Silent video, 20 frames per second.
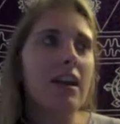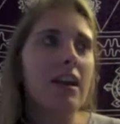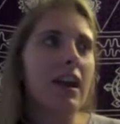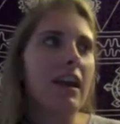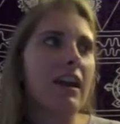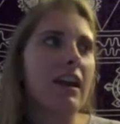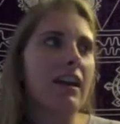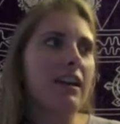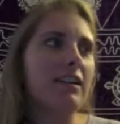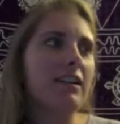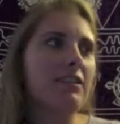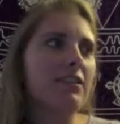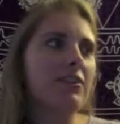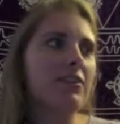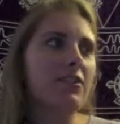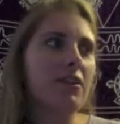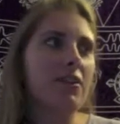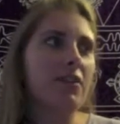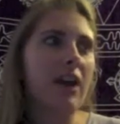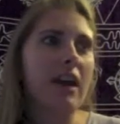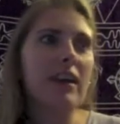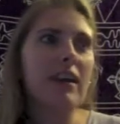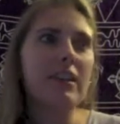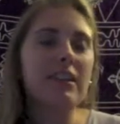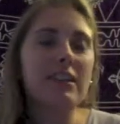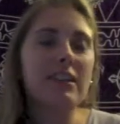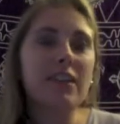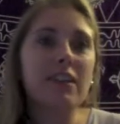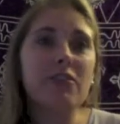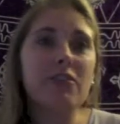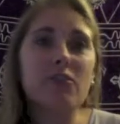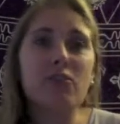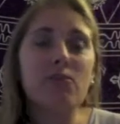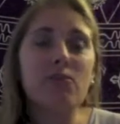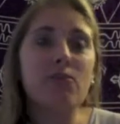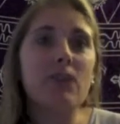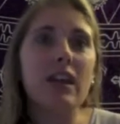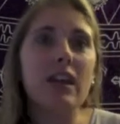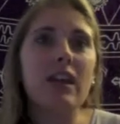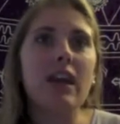And so I think that's
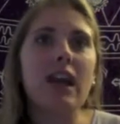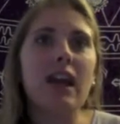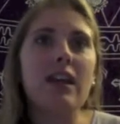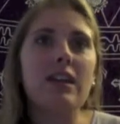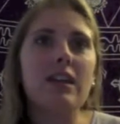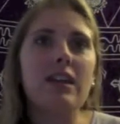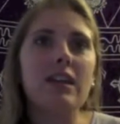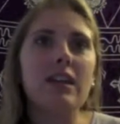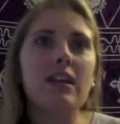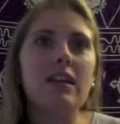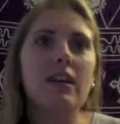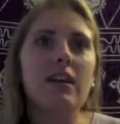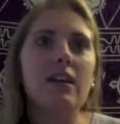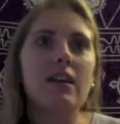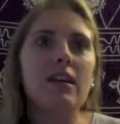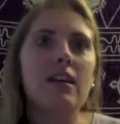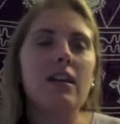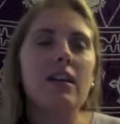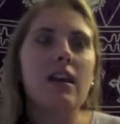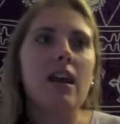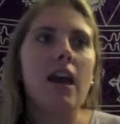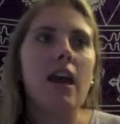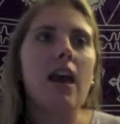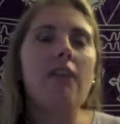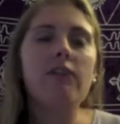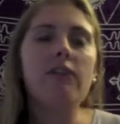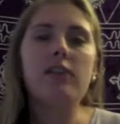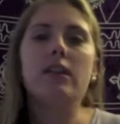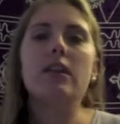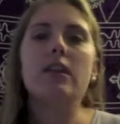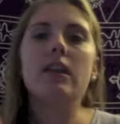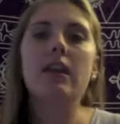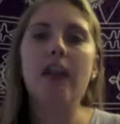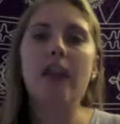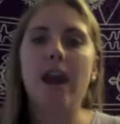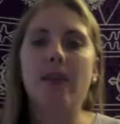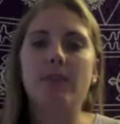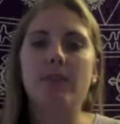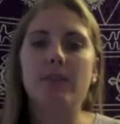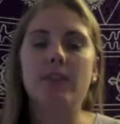great. I think everything
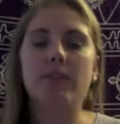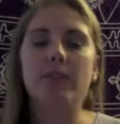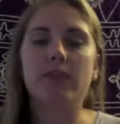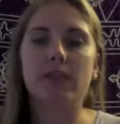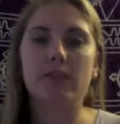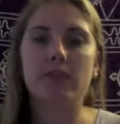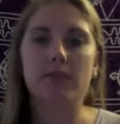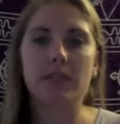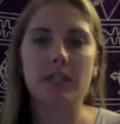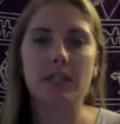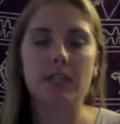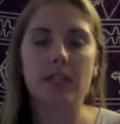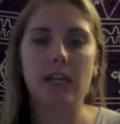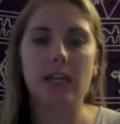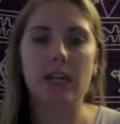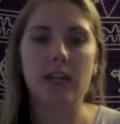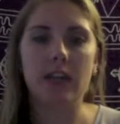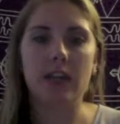happens for a reason.